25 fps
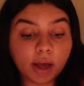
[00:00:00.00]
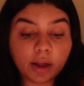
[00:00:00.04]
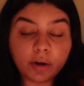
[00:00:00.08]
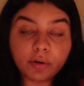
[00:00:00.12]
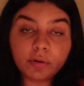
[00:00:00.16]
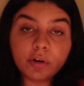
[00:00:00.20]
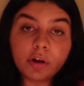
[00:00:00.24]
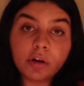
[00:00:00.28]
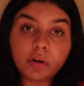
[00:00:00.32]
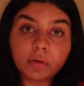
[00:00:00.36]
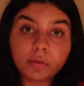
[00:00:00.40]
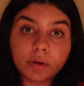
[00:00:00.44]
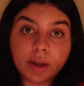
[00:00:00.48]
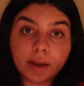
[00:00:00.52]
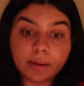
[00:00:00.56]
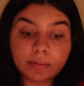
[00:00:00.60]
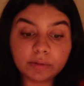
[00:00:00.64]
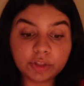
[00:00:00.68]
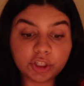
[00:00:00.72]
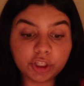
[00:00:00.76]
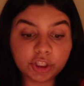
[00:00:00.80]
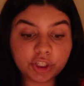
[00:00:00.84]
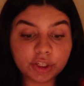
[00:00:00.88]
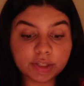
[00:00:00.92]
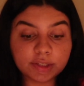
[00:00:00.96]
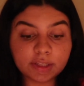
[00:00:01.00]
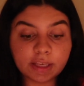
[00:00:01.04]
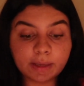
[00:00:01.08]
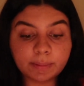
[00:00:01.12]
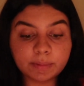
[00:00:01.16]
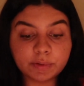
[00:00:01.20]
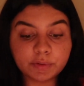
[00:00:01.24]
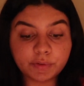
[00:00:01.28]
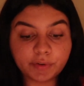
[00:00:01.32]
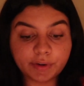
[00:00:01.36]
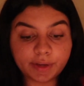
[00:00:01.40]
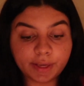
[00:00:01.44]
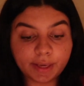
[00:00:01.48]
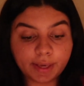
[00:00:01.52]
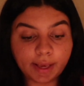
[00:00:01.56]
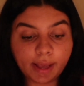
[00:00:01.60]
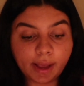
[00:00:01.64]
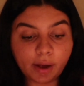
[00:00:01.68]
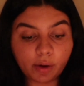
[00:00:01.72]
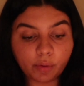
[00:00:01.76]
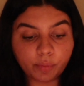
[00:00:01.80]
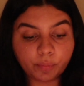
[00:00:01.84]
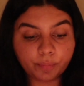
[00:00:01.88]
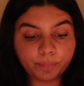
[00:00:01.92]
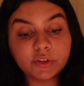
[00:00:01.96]
I don't know, MJ just keeps freaking
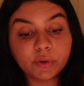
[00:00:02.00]
out.